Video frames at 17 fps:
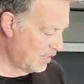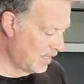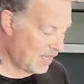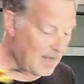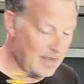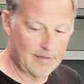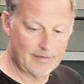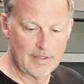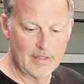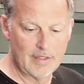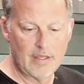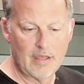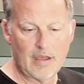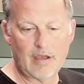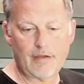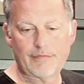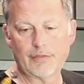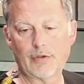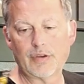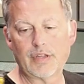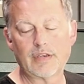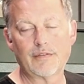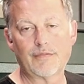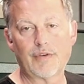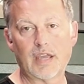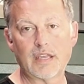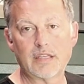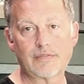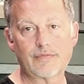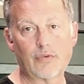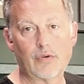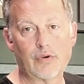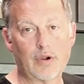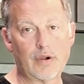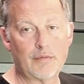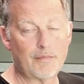a floating device for